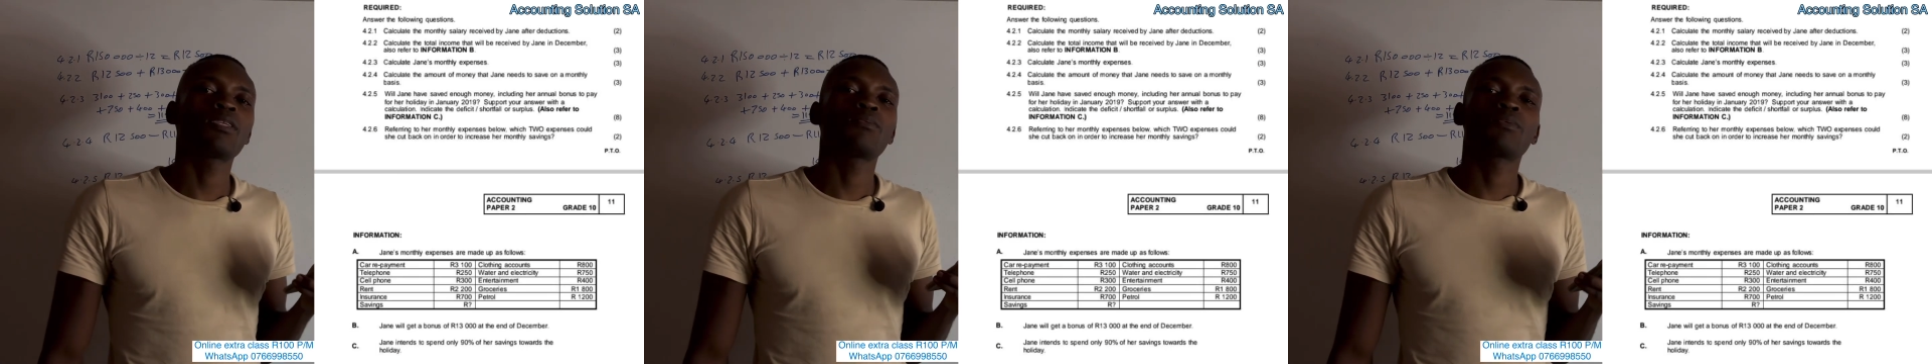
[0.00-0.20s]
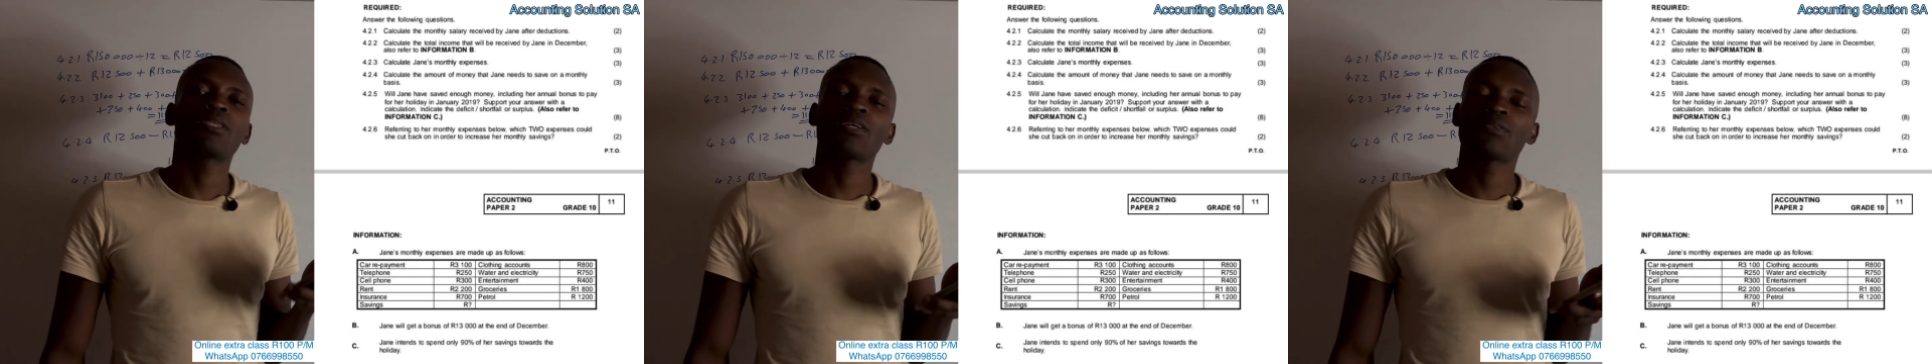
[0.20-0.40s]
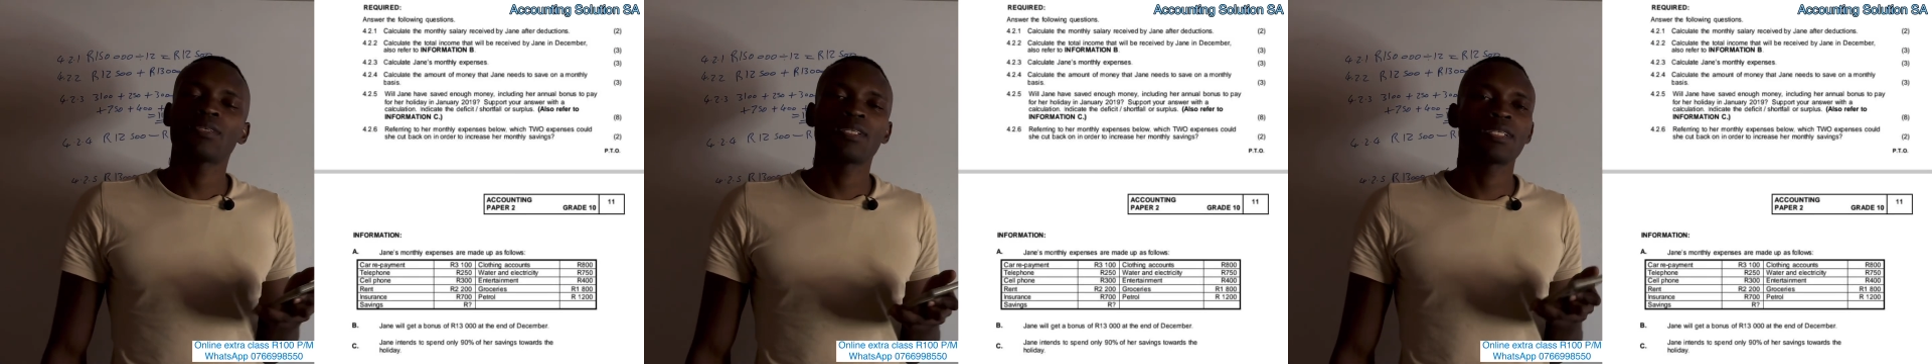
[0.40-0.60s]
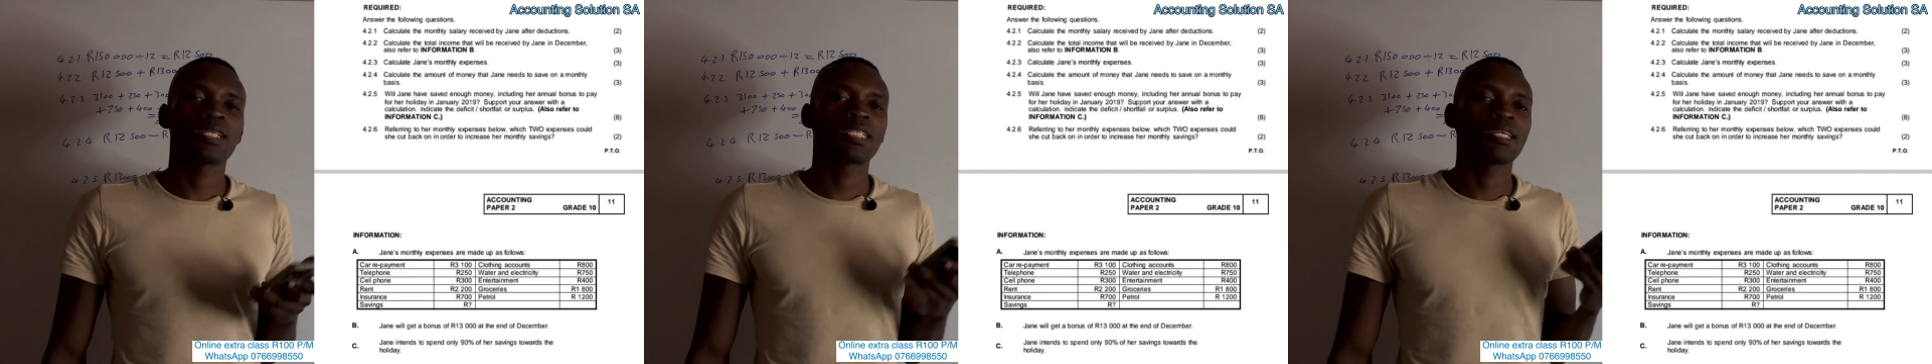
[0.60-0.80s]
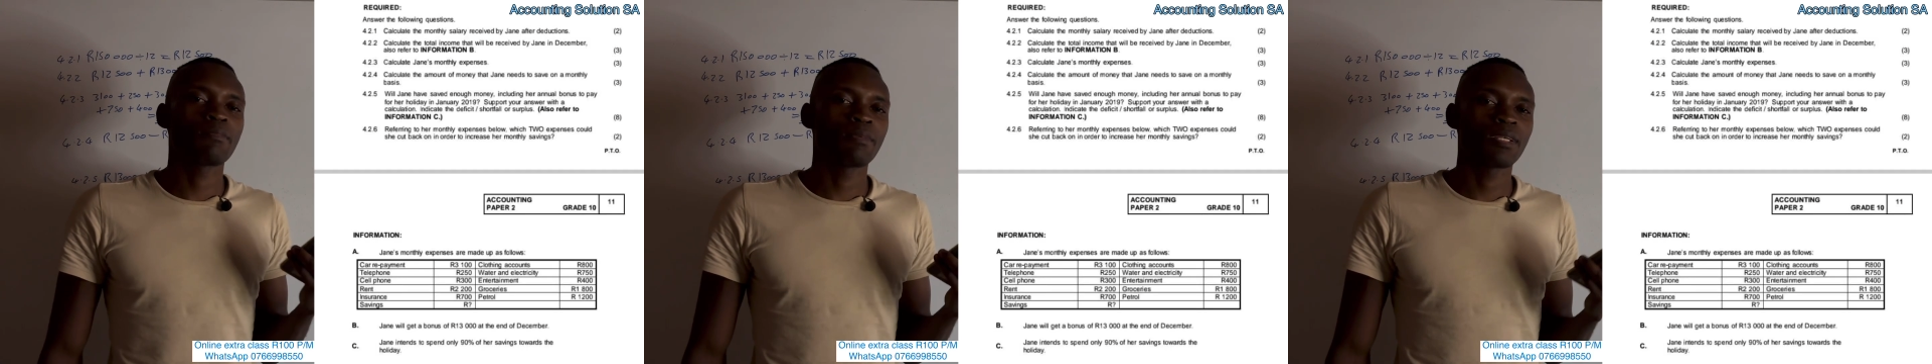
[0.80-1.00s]
without
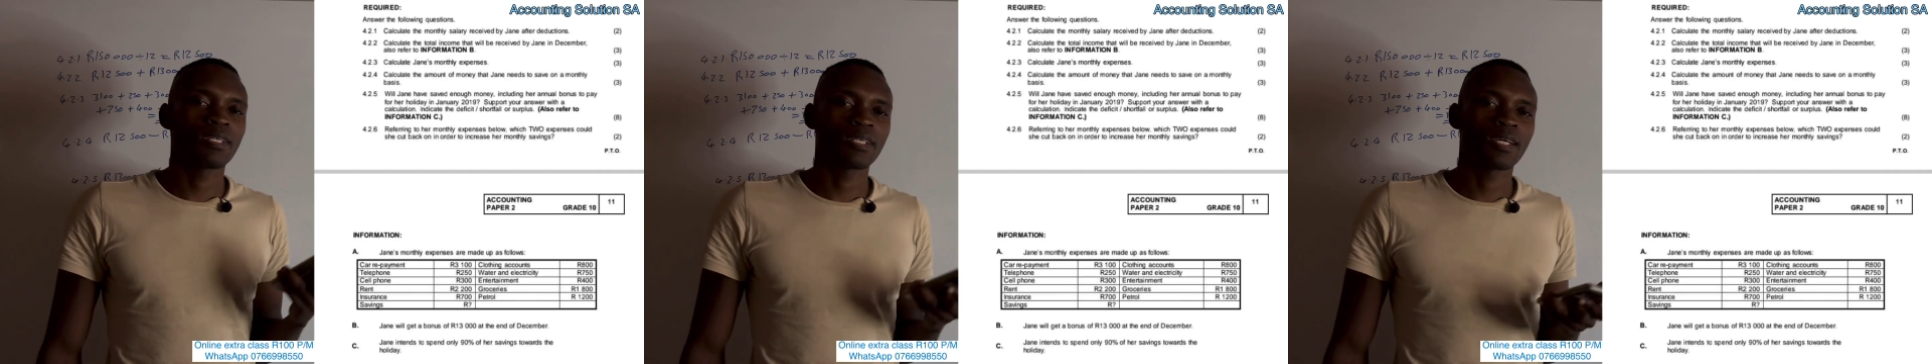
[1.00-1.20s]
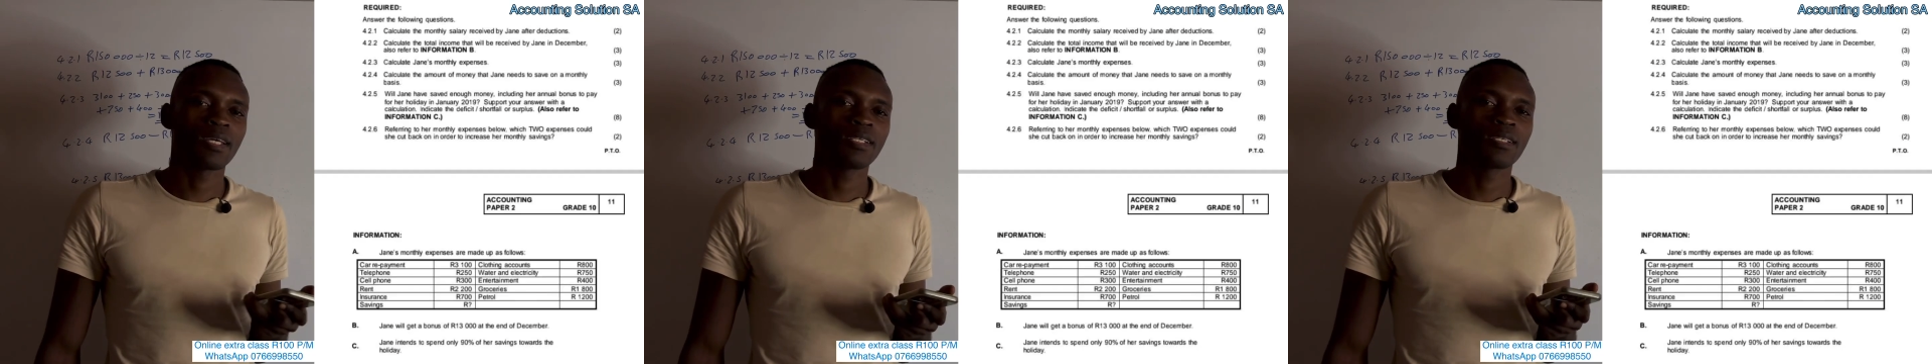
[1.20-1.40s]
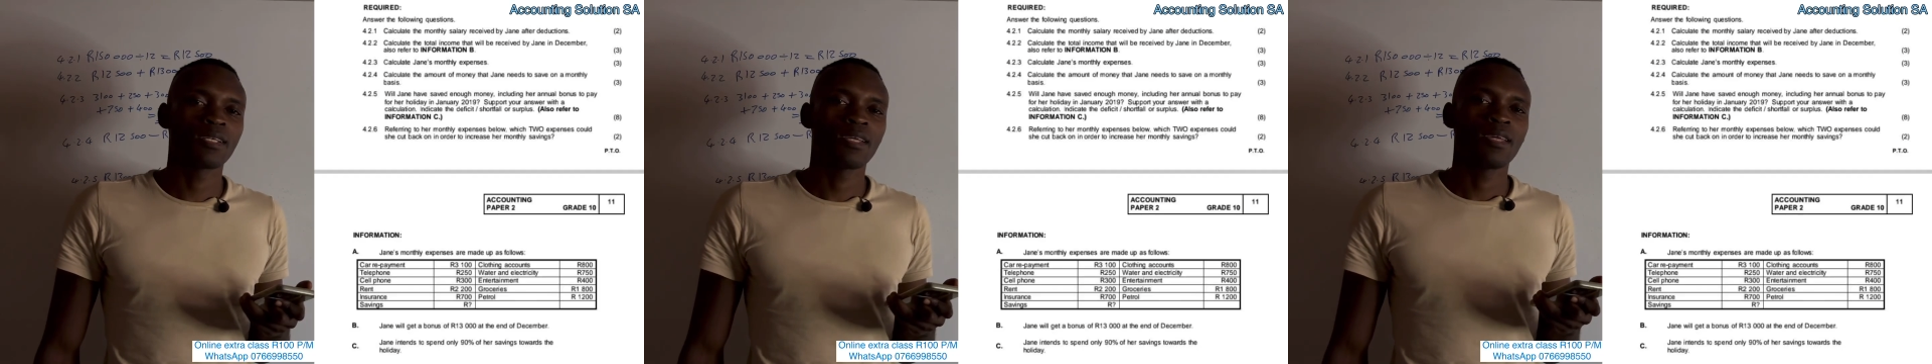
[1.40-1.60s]
entertainment guys